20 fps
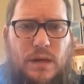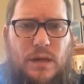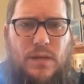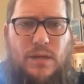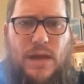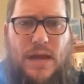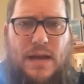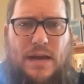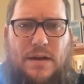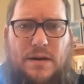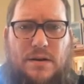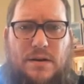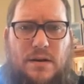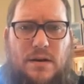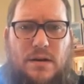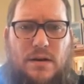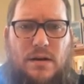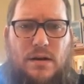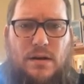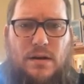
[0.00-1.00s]
then
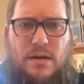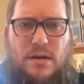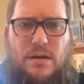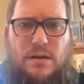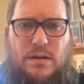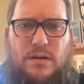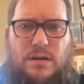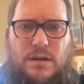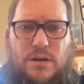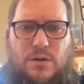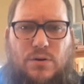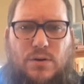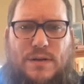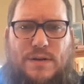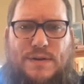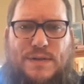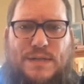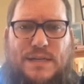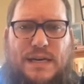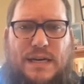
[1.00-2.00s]
you
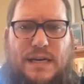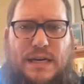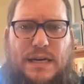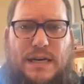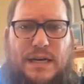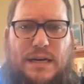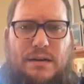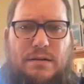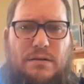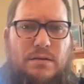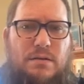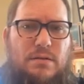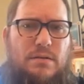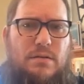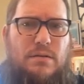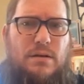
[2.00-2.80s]
can see